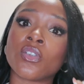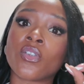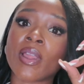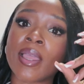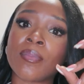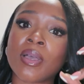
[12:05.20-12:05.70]

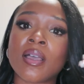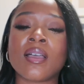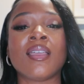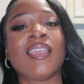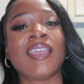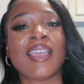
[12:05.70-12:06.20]
grandma.
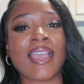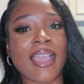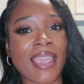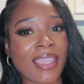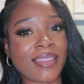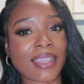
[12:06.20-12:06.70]

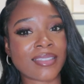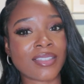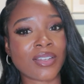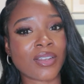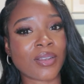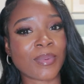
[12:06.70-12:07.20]
I hate that
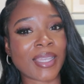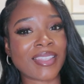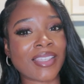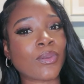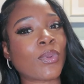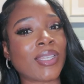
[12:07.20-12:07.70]
term. I
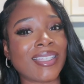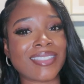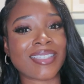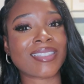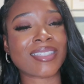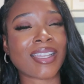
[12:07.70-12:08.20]
think we need
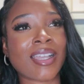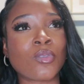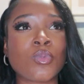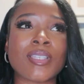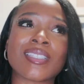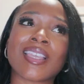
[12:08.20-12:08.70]
to
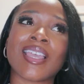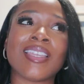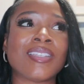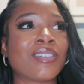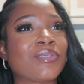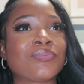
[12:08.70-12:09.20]
stop. It's
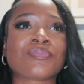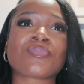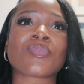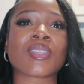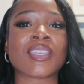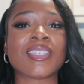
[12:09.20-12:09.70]
kind of
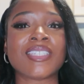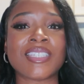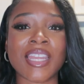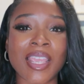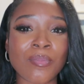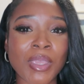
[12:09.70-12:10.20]

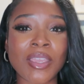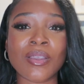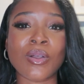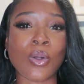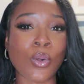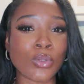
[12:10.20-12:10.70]
shaming
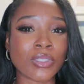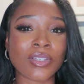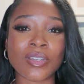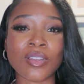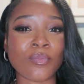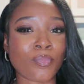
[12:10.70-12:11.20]

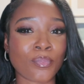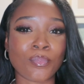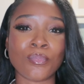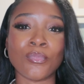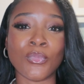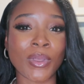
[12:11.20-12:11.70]
older
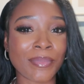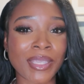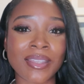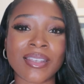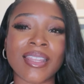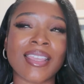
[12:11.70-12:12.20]

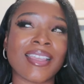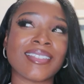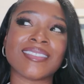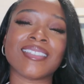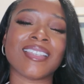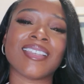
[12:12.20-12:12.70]
women,
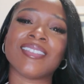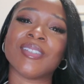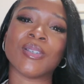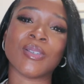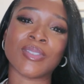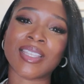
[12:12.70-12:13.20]
and yeah,
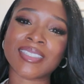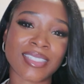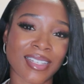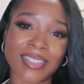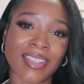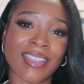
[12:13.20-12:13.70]
no, that's
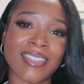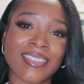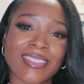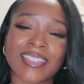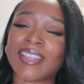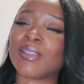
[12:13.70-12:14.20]
not
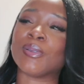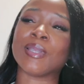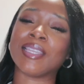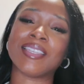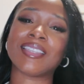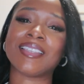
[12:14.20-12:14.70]
nice. I don't
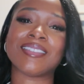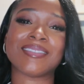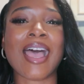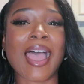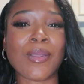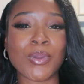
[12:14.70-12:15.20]
like it.
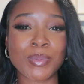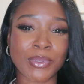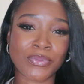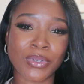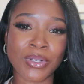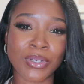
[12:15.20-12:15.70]
I would
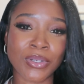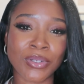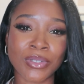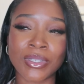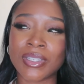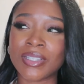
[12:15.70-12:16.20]
prefer